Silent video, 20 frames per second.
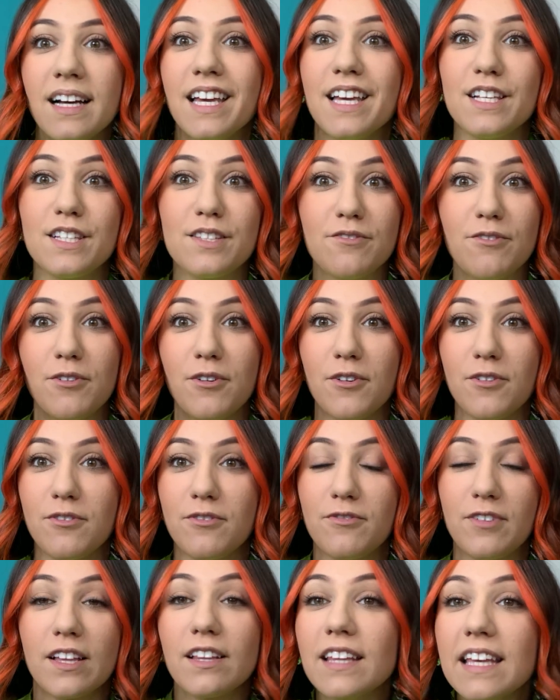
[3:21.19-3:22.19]
is
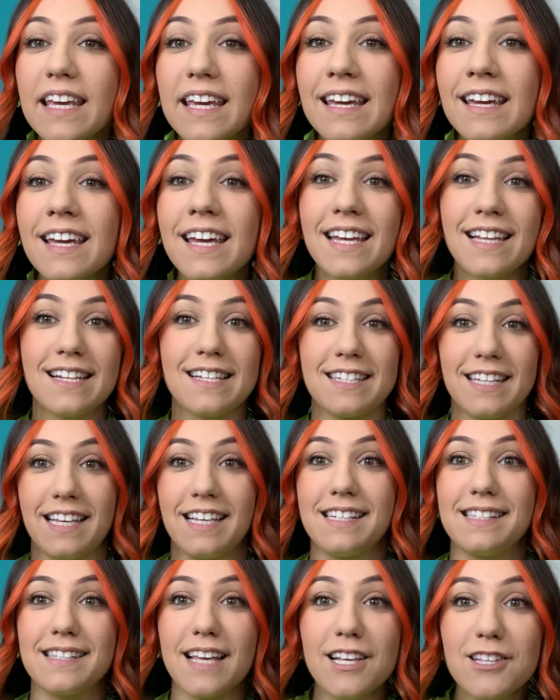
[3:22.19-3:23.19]
fulfilling and
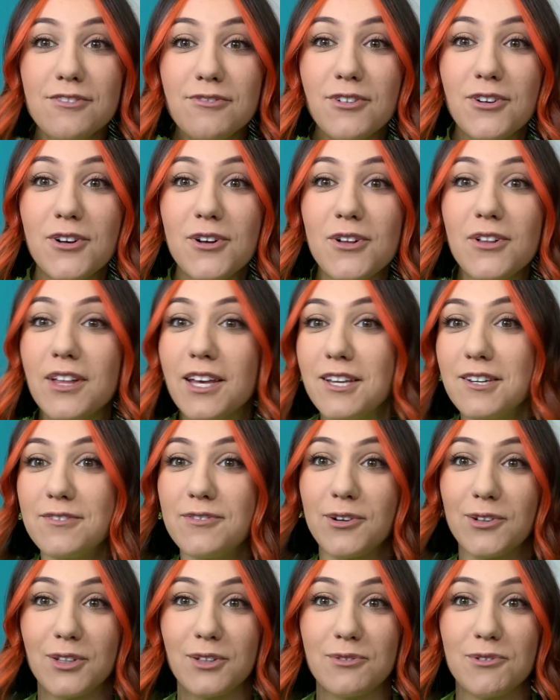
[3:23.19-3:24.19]
successful and
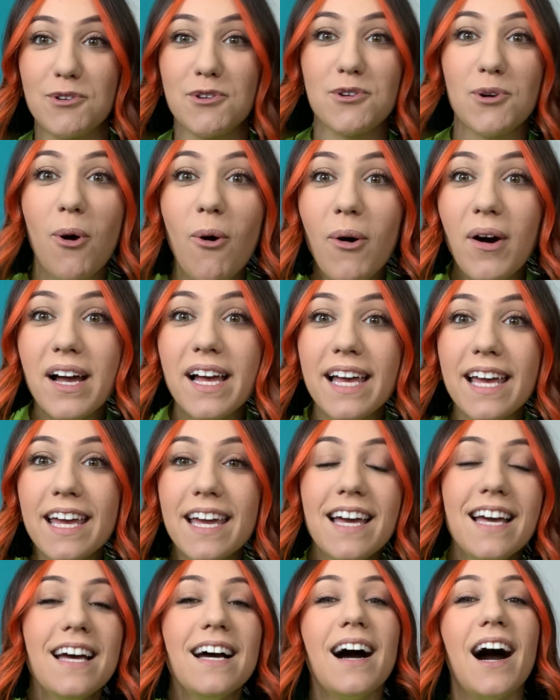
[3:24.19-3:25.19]
full of joy.